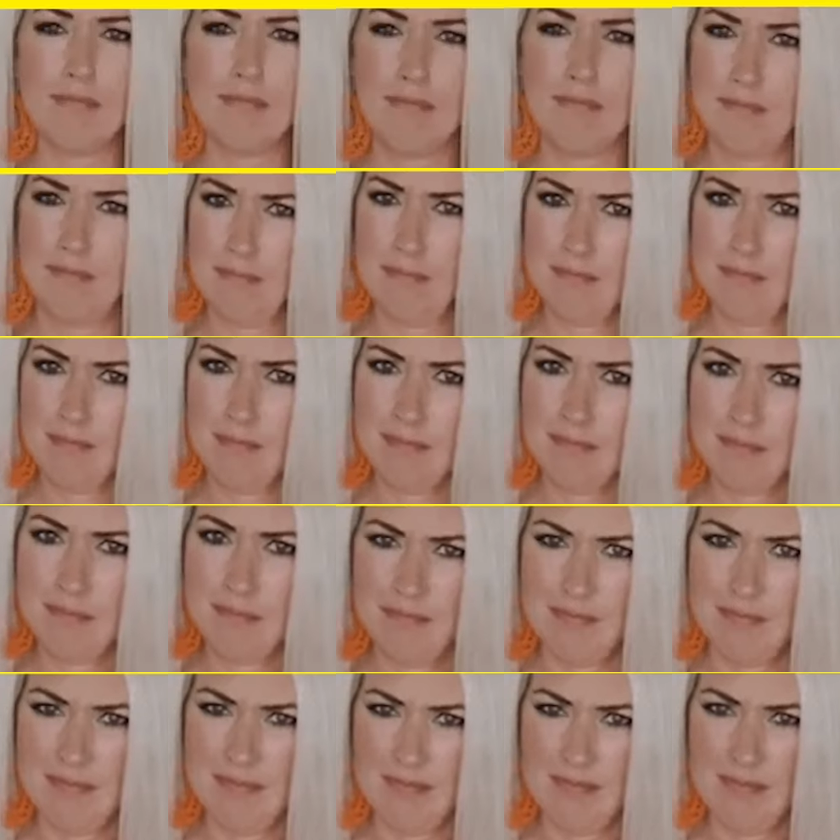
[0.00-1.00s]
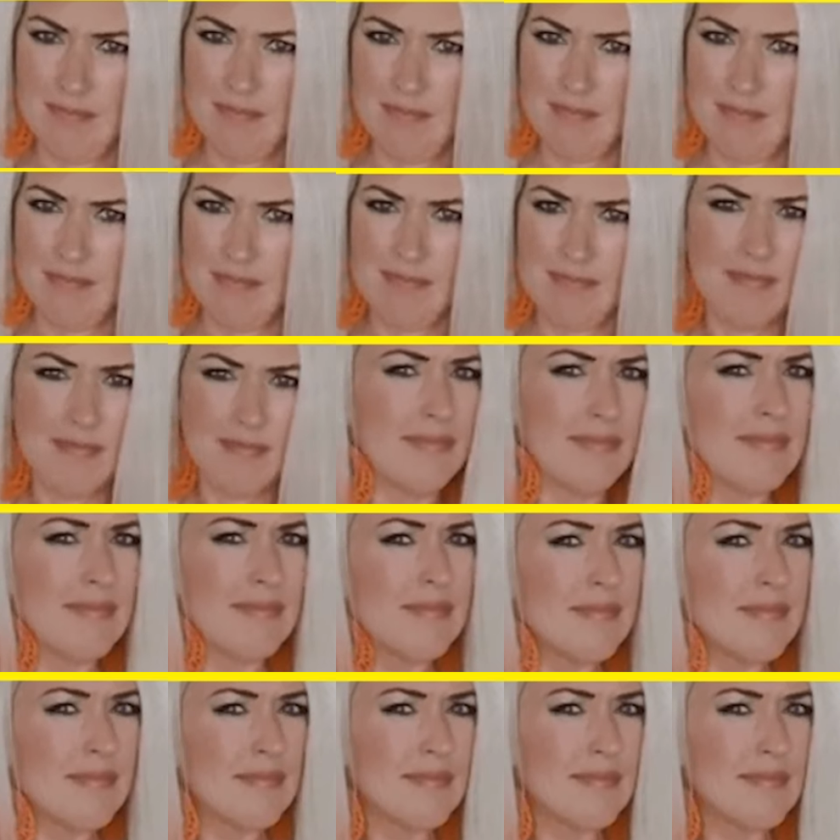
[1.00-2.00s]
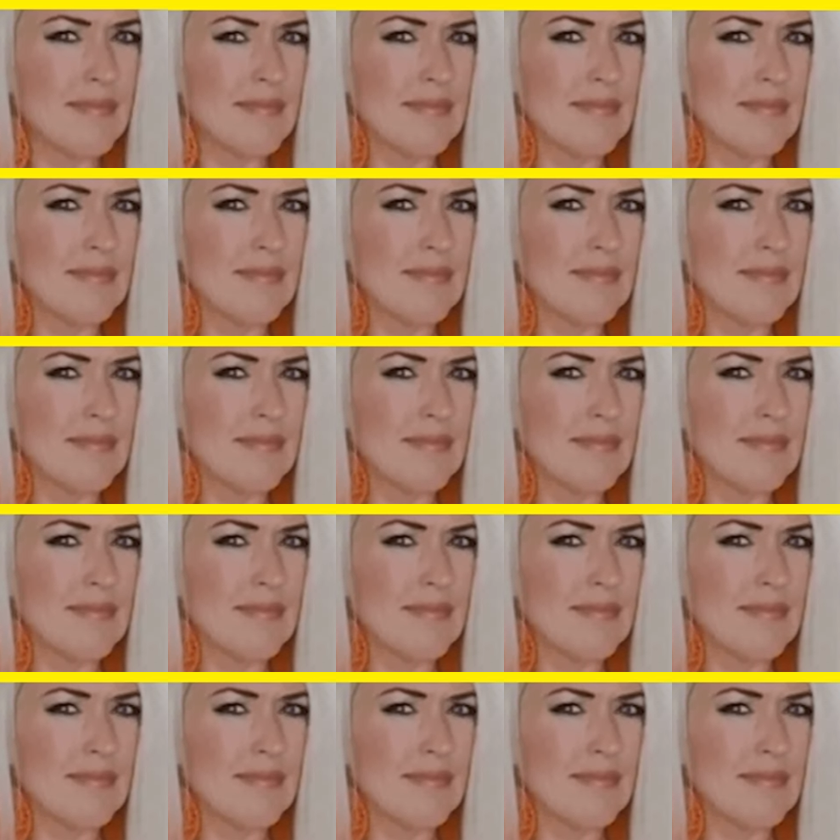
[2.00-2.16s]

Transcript: he didn't have all the